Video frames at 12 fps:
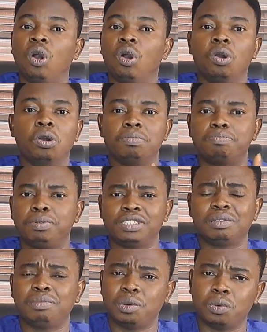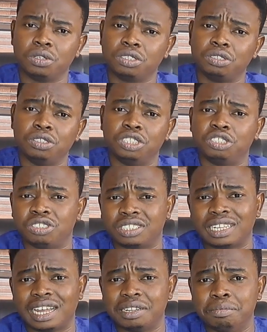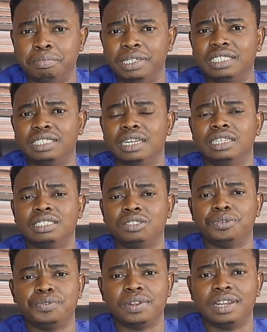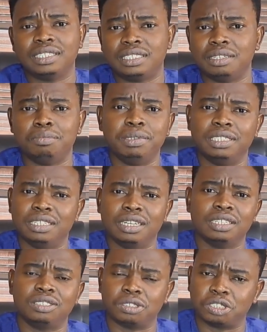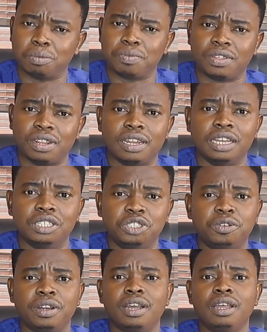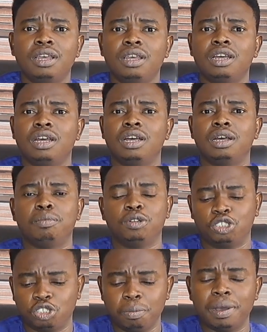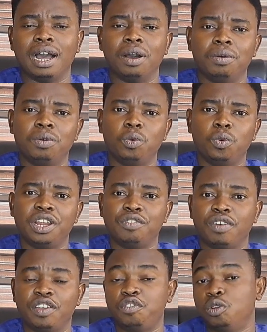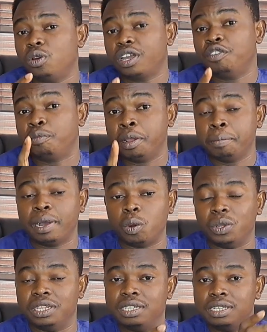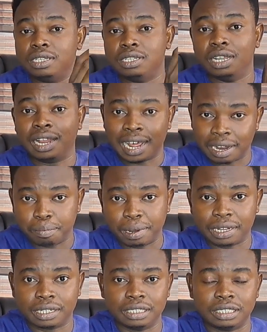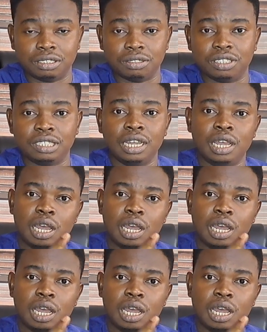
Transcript: or possibly wants to use it to start a business or real estate business or something in Nigeria. But somehow, whatever, if you look, remember we did the land banking series